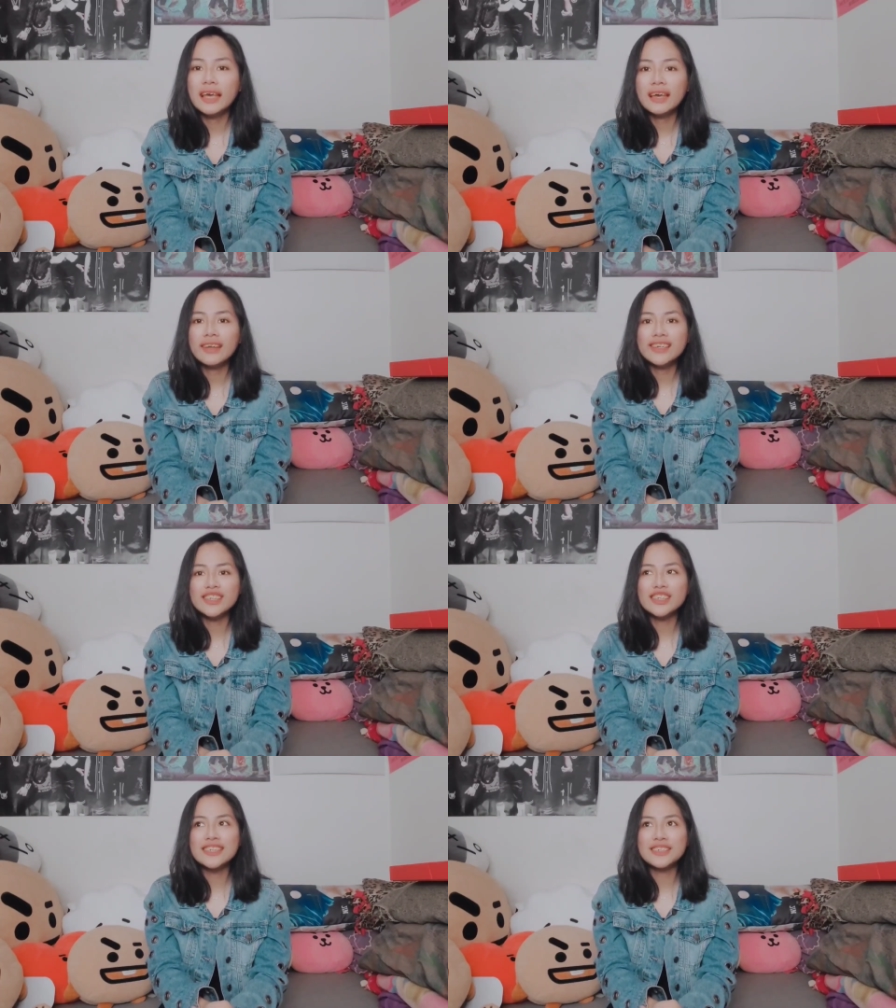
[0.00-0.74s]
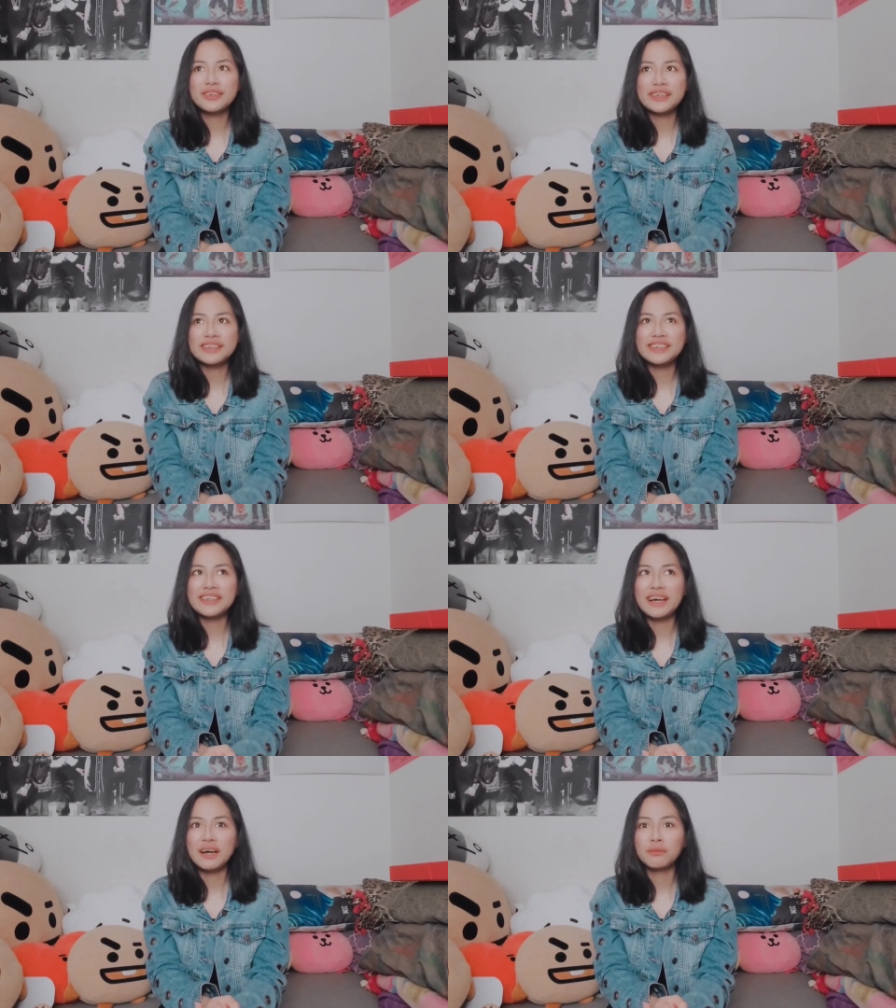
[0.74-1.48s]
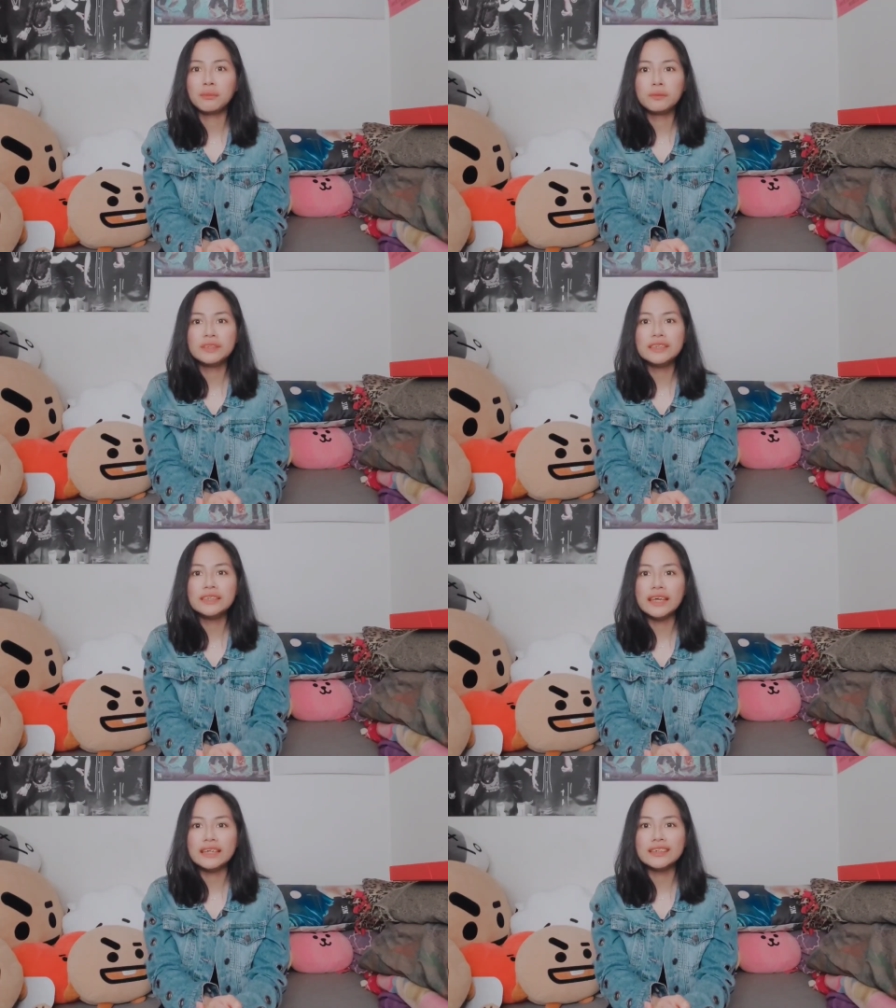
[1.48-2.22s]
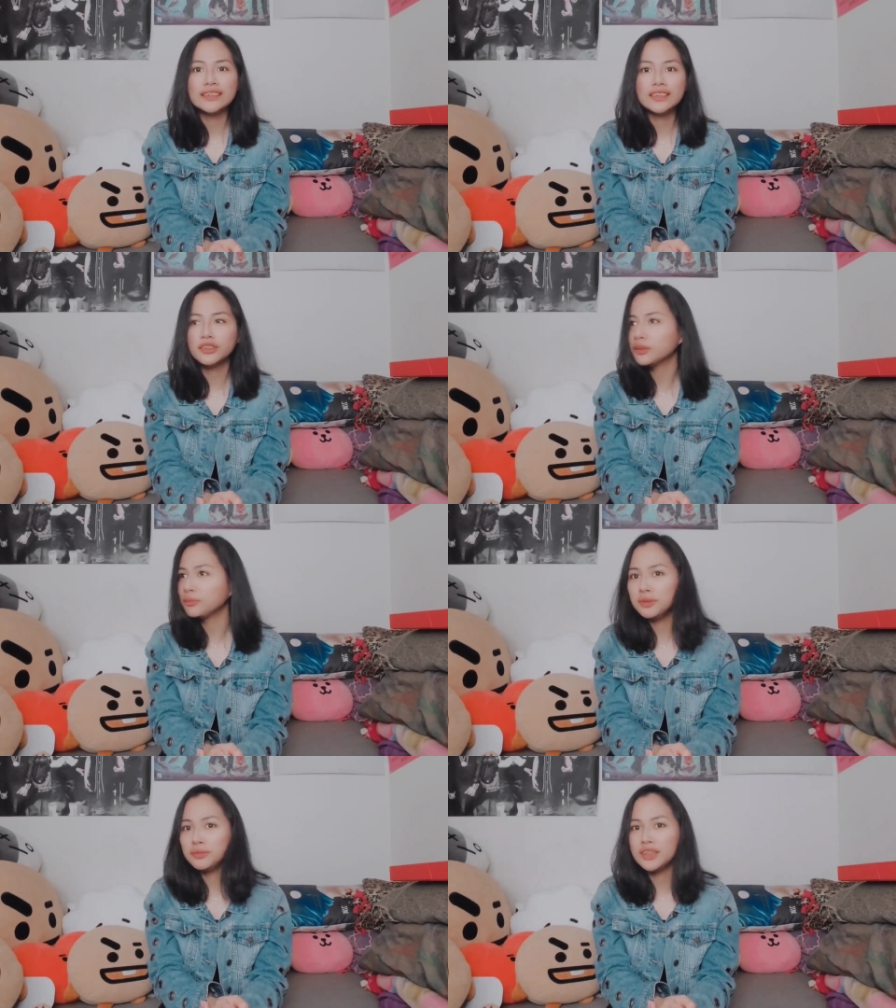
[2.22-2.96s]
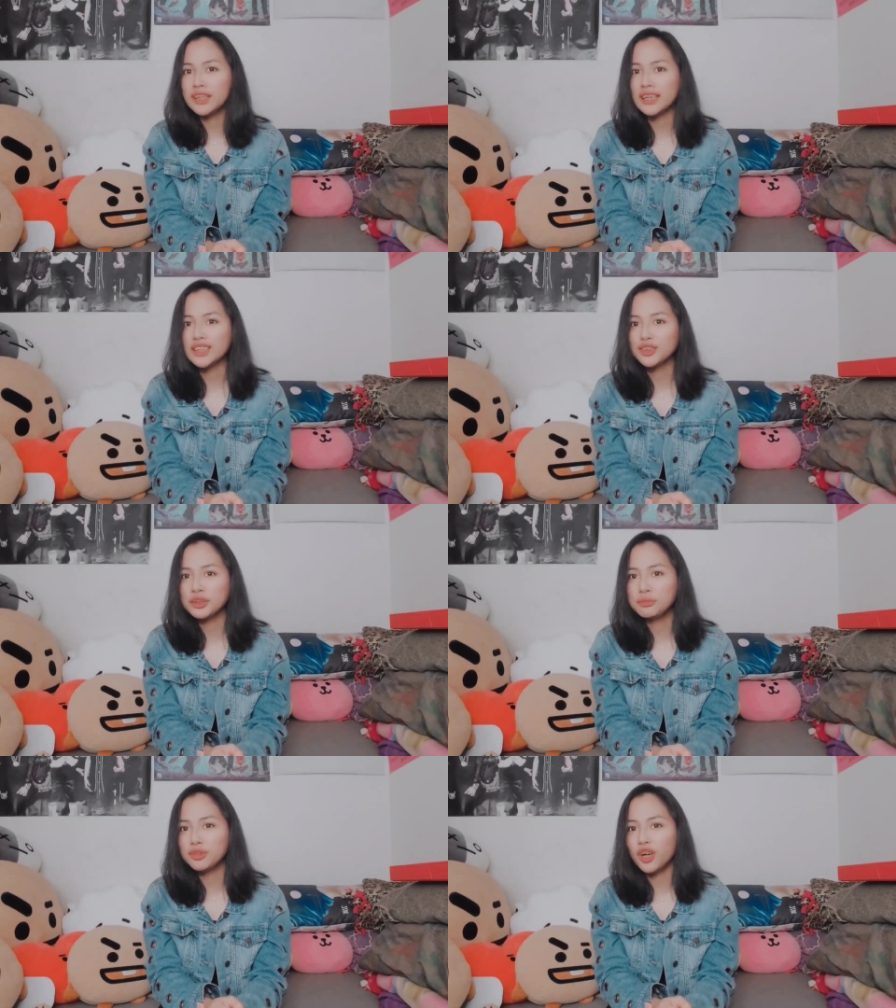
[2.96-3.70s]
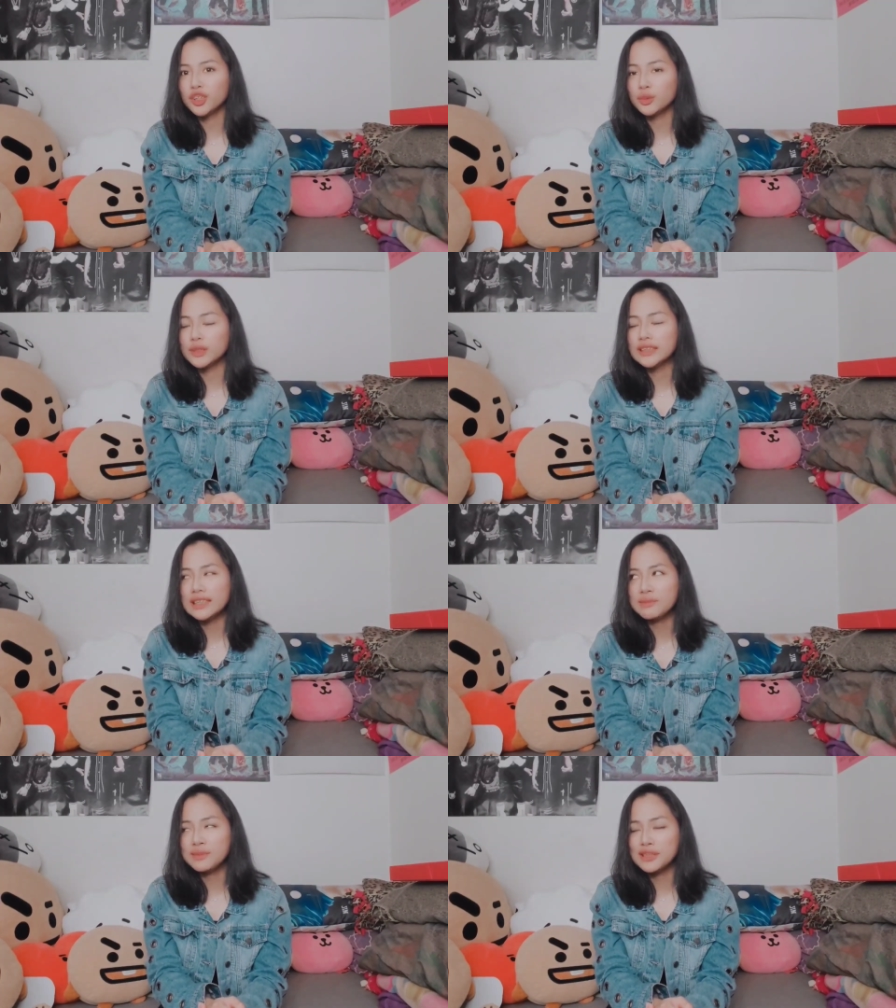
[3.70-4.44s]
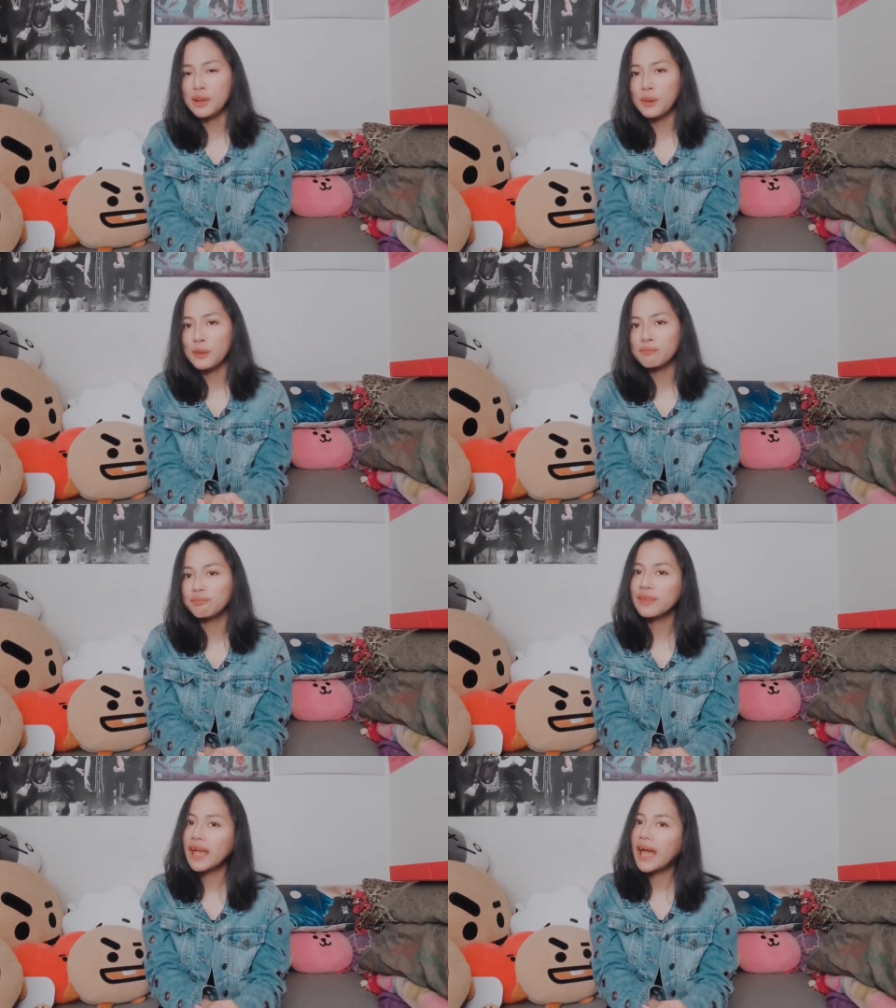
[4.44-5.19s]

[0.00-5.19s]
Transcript: and it's just crazy how Woozy like stared at me when I screamed Joshua's name. So